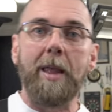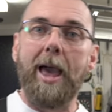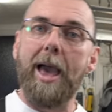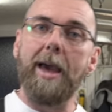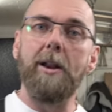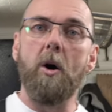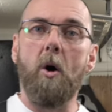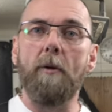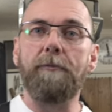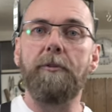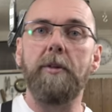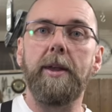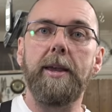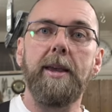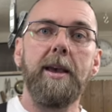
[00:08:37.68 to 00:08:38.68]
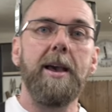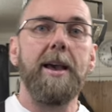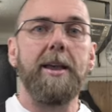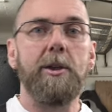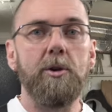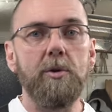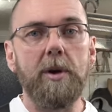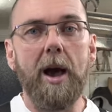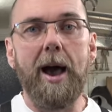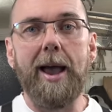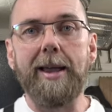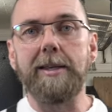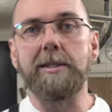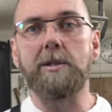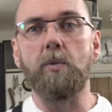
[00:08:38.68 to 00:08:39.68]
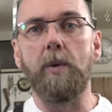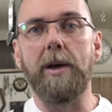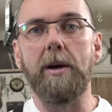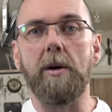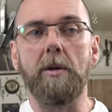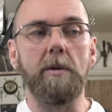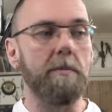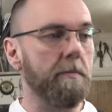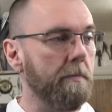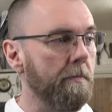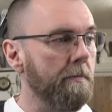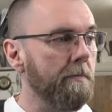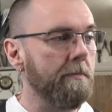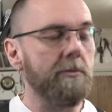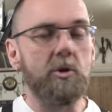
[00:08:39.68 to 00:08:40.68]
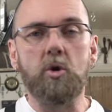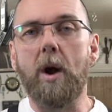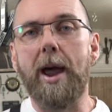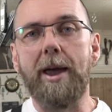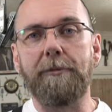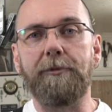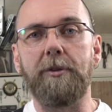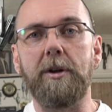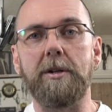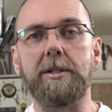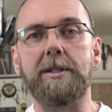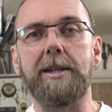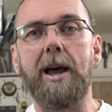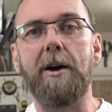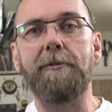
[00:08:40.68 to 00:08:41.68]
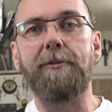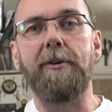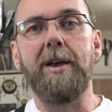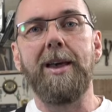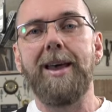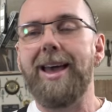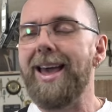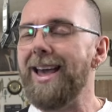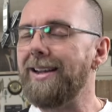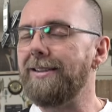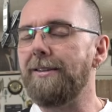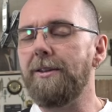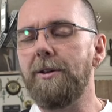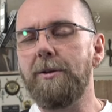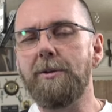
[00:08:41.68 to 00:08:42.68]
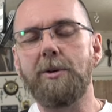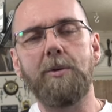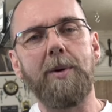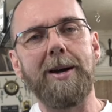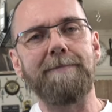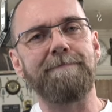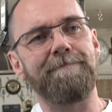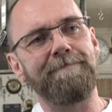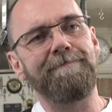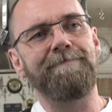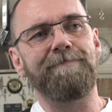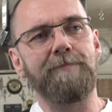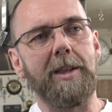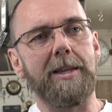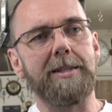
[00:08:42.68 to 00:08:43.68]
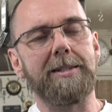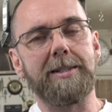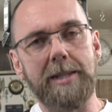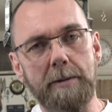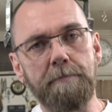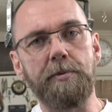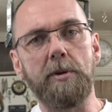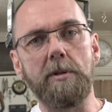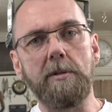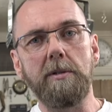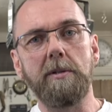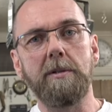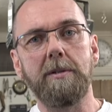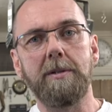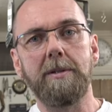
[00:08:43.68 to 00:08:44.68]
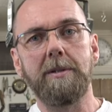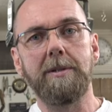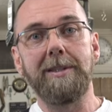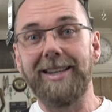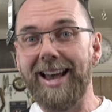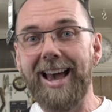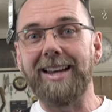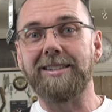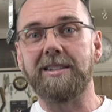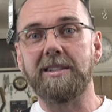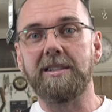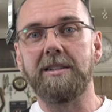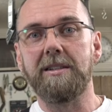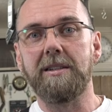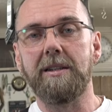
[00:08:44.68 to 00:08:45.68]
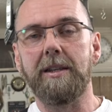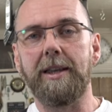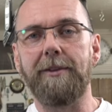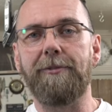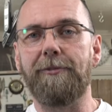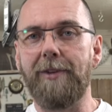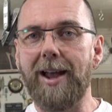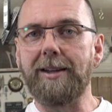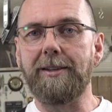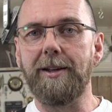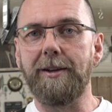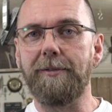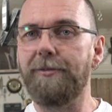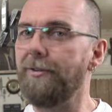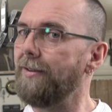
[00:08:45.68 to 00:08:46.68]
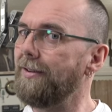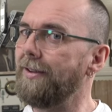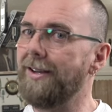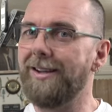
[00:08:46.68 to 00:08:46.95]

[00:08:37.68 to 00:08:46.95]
And hopefully you guys will try it for yourself. And you know what? Simple, yes. Effective,